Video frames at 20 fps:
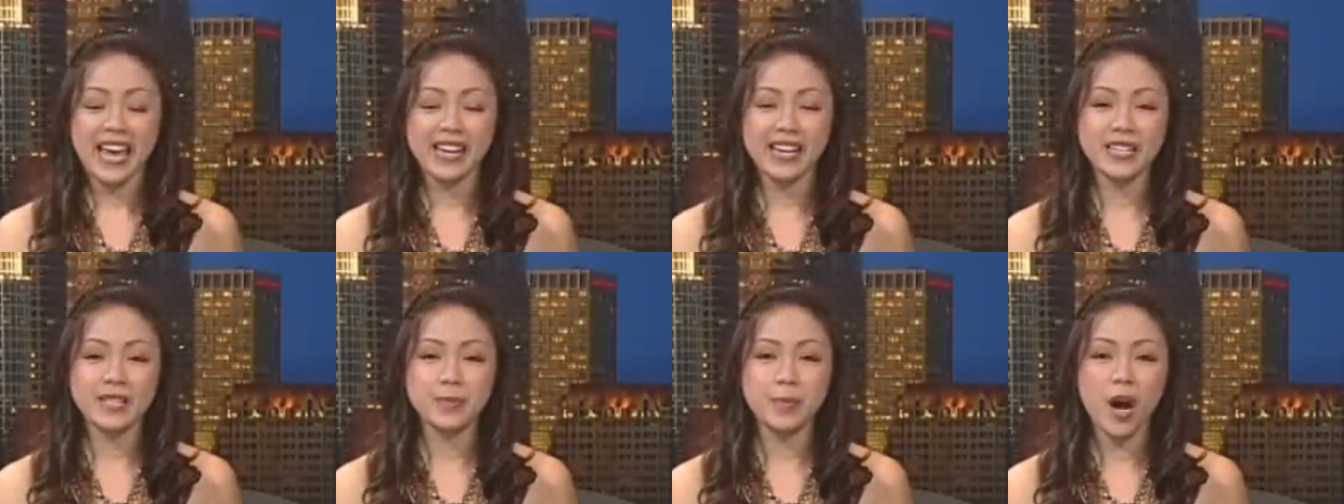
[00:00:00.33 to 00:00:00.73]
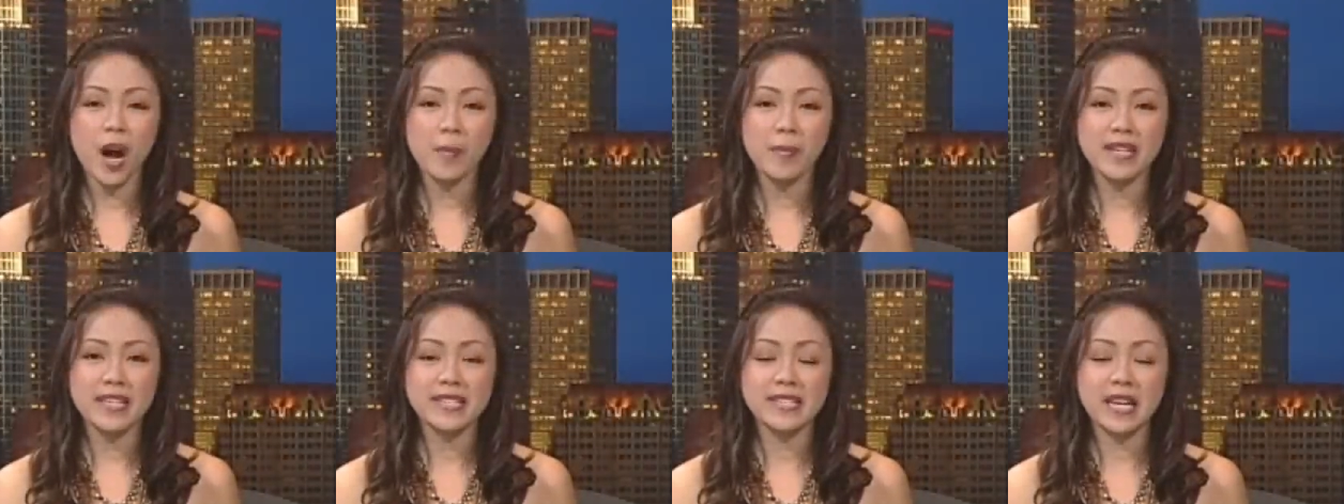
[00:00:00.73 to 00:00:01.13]
And as
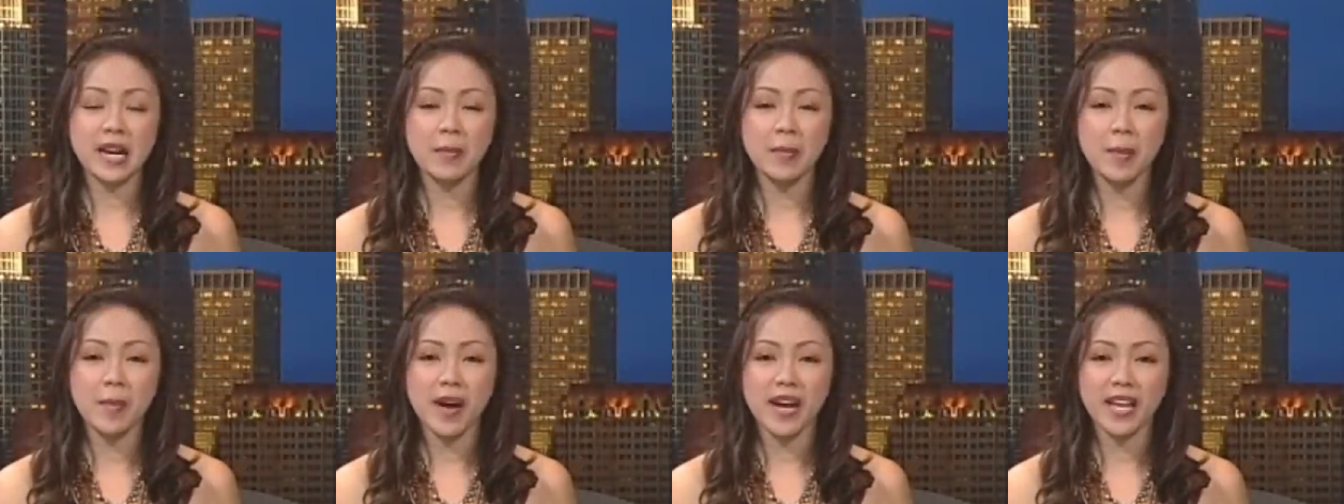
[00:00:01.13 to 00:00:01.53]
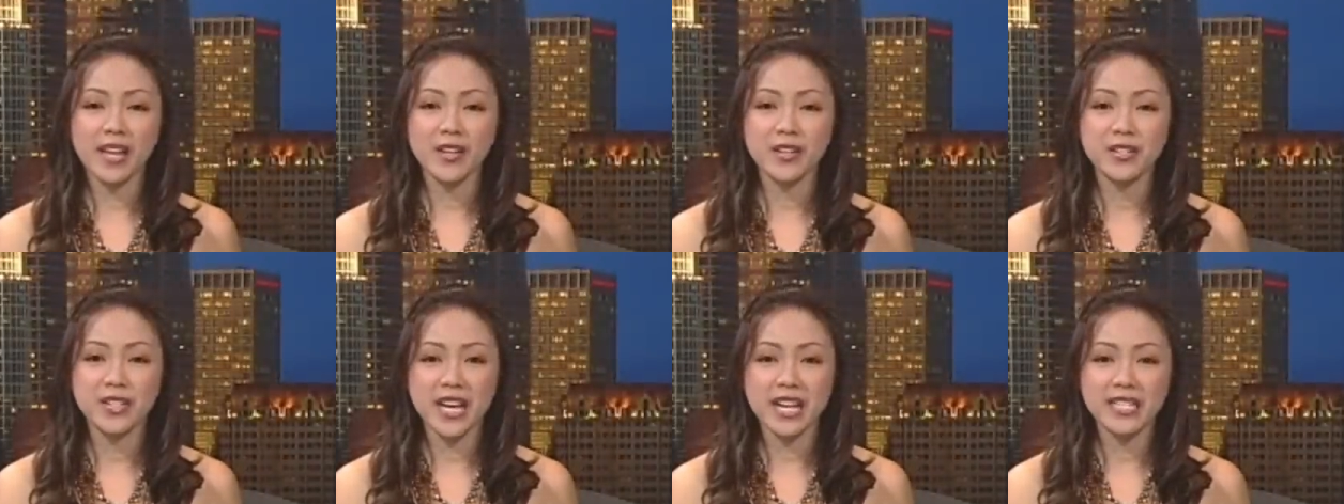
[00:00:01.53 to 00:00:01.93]
promised,
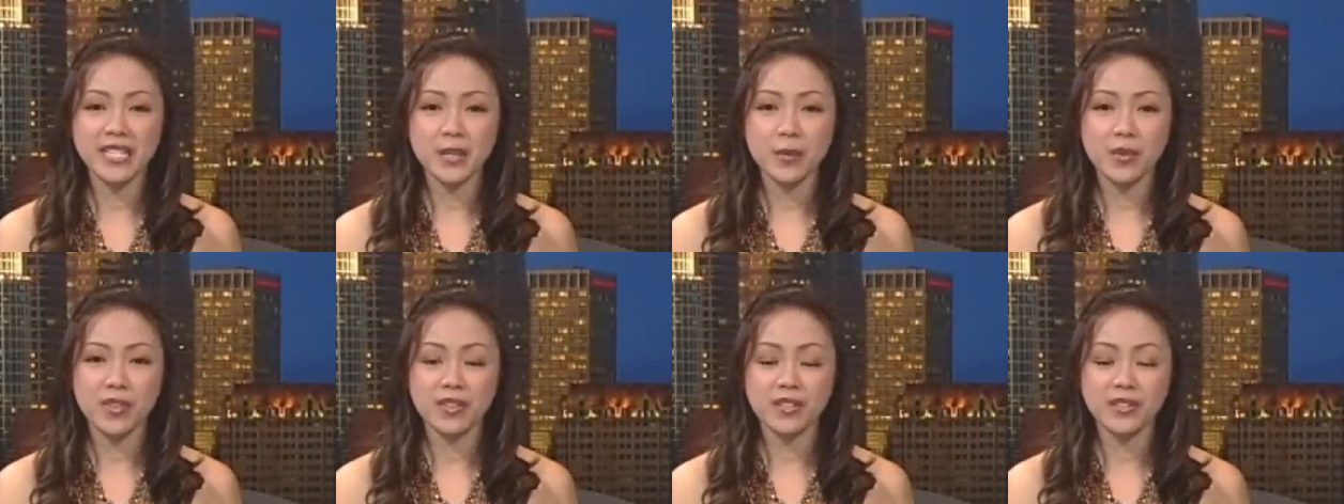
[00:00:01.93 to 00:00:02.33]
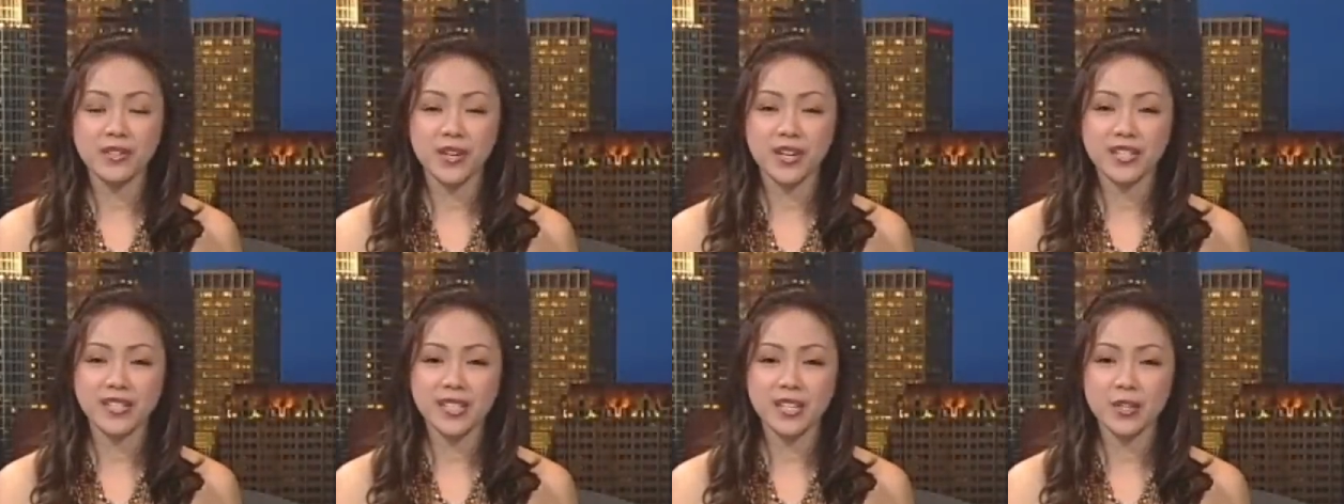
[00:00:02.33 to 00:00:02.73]
Kababayan on Dancing with the
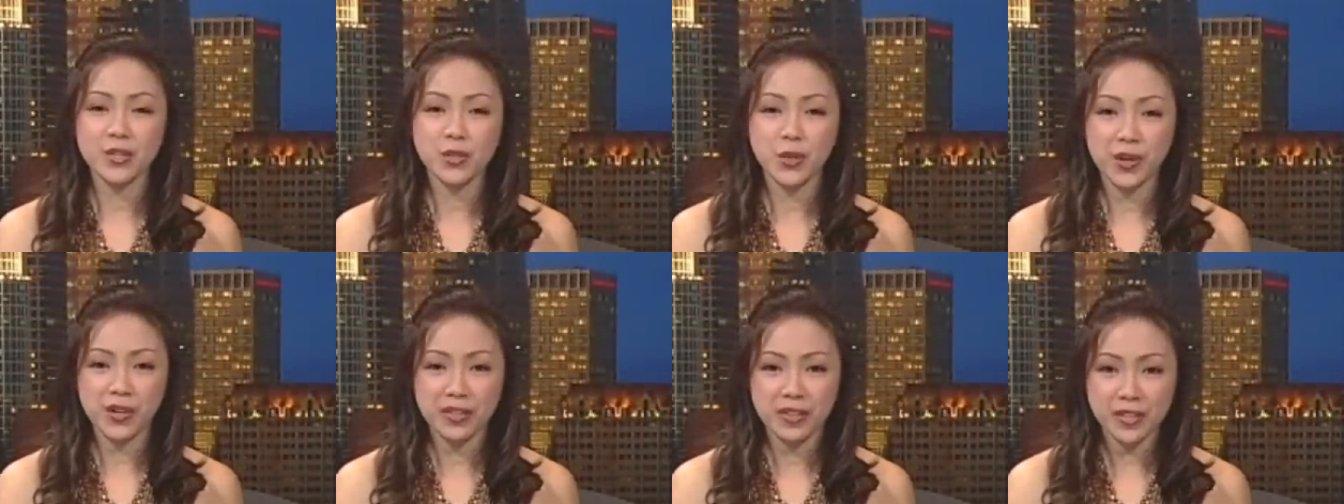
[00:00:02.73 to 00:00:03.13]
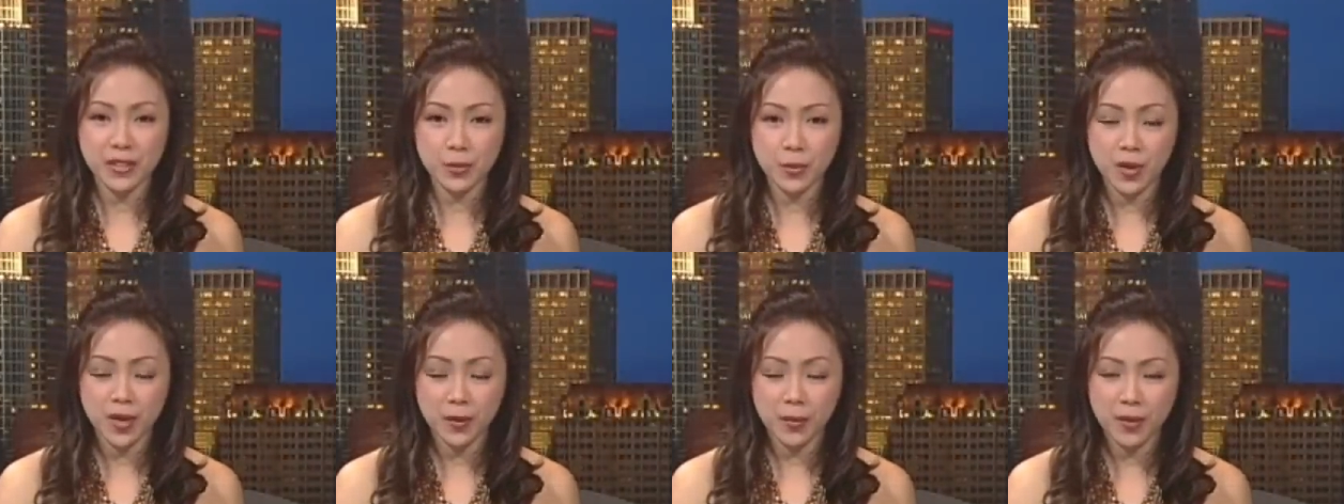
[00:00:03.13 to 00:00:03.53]
Stars. Enjoy
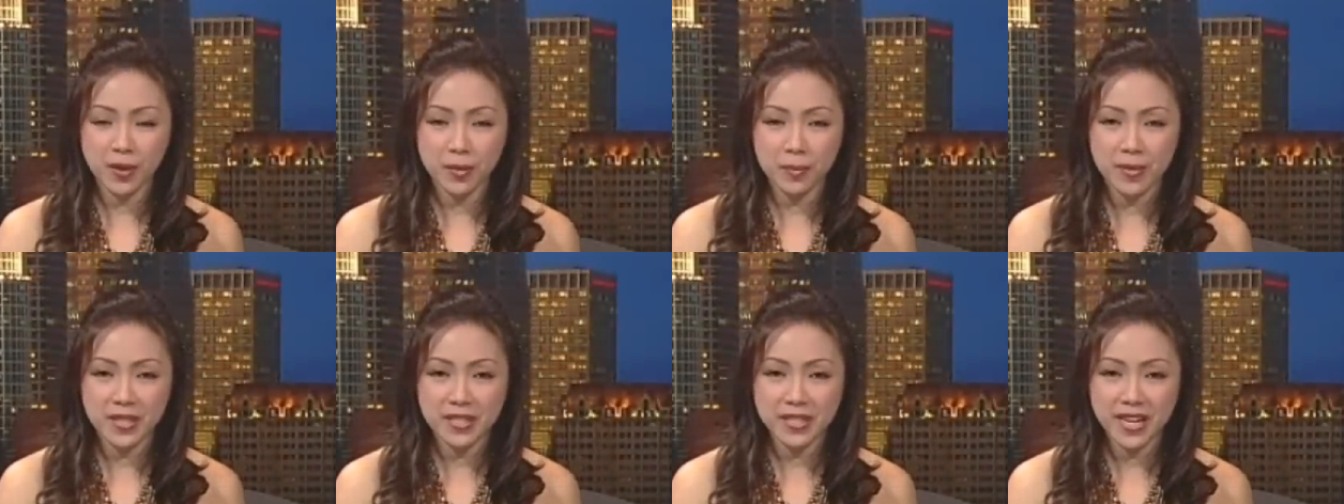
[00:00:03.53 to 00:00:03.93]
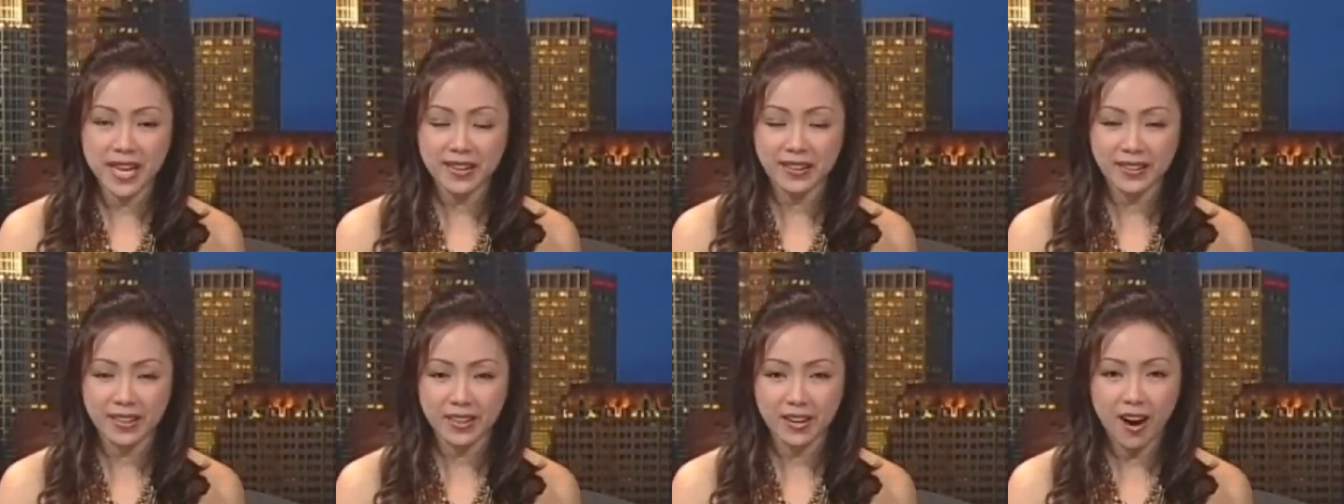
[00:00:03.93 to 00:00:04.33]
this one with Miss
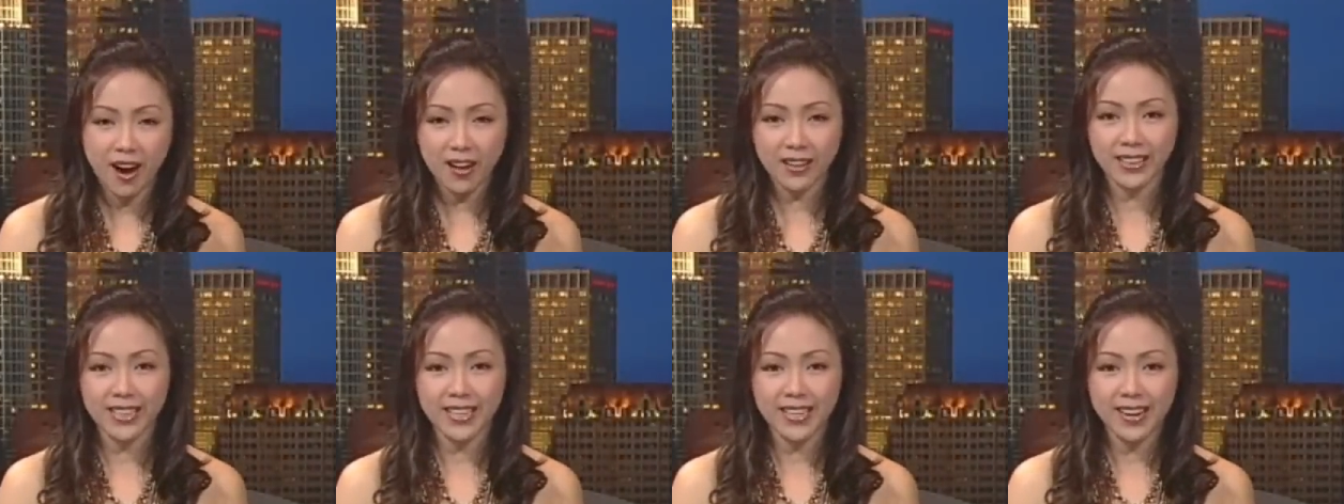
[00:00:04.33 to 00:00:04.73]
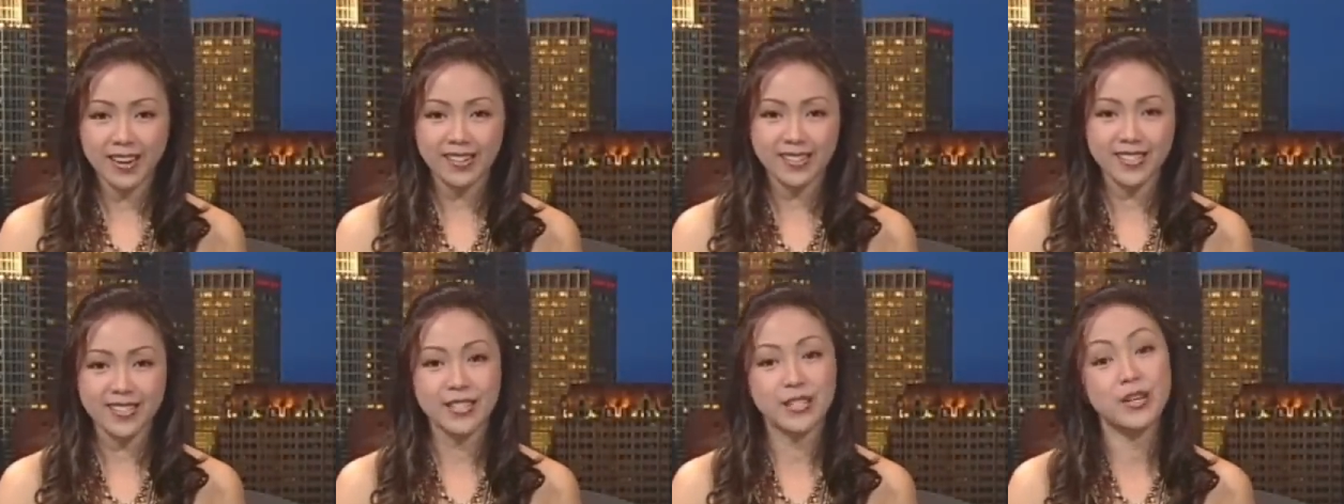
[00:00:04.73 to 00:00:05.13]
Natalie Coughlin.
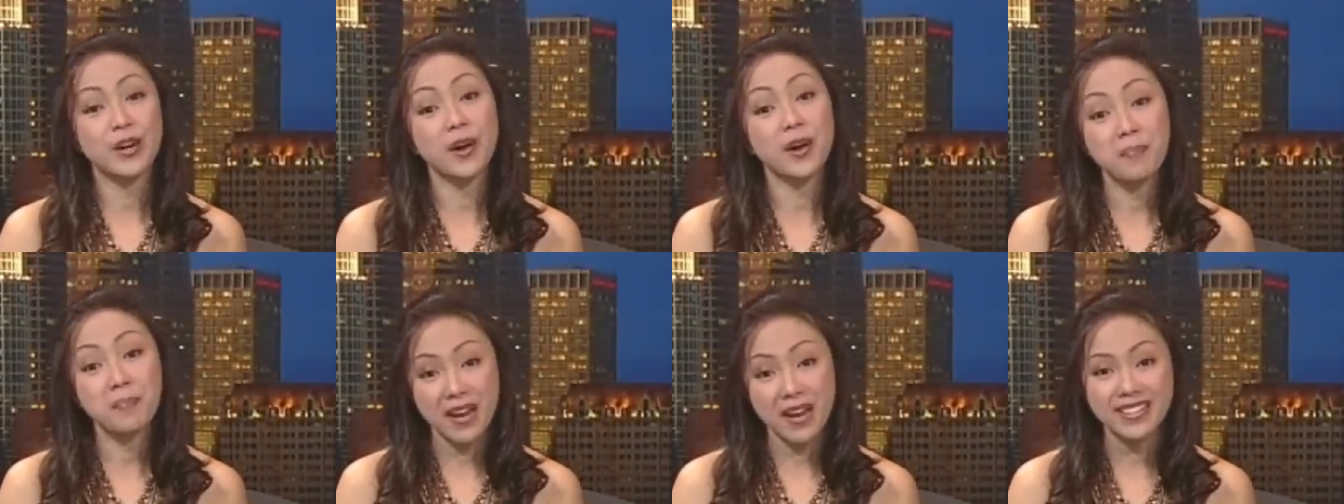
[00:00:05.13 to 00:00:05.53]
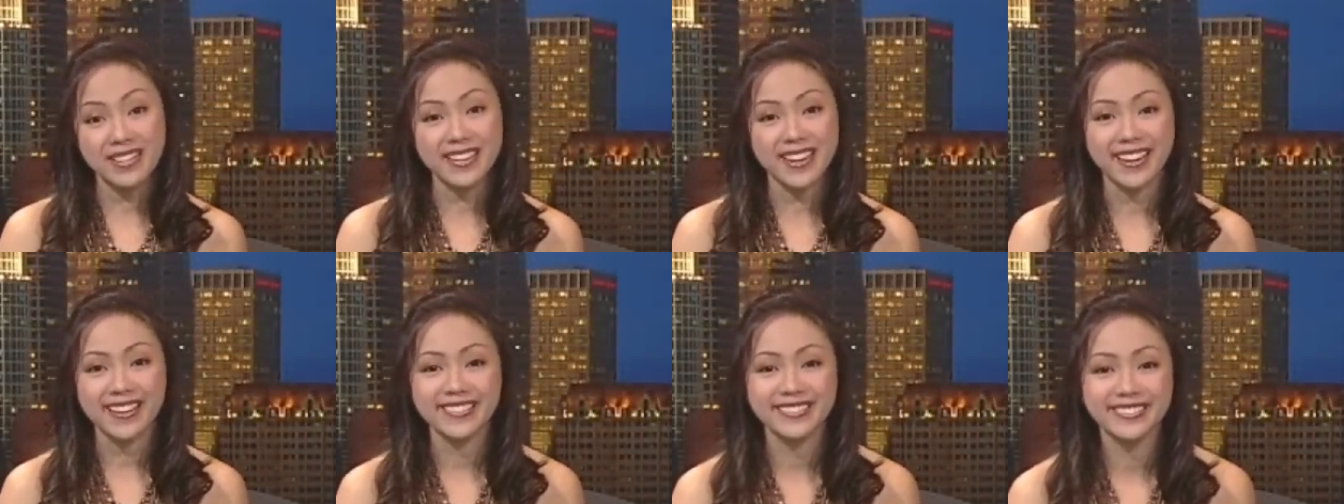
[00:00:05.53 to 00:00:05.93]
I'll see you on
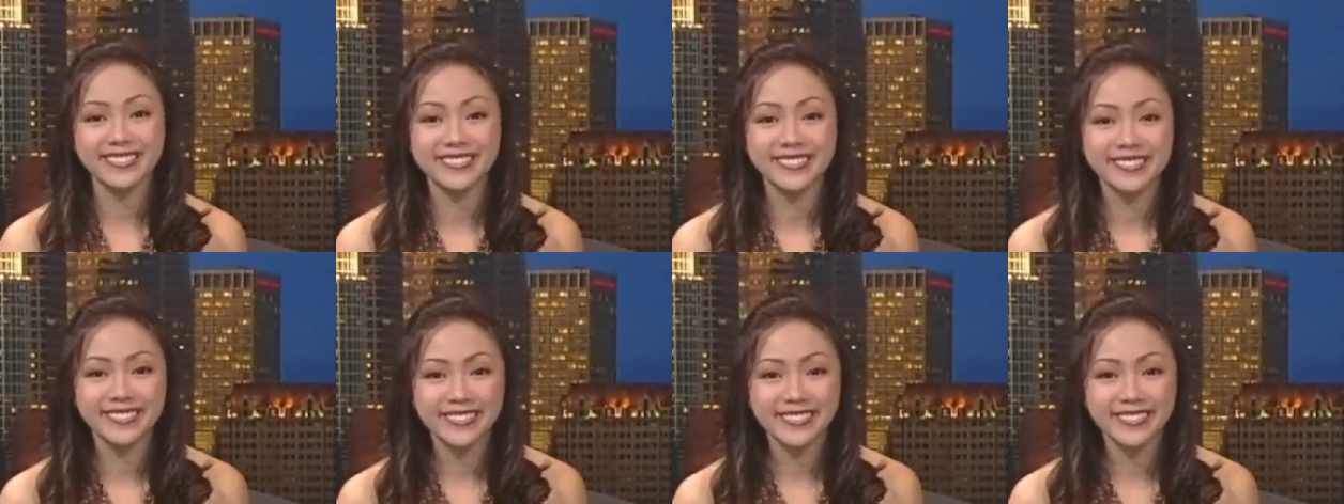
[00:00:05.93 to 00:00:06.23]
Monday.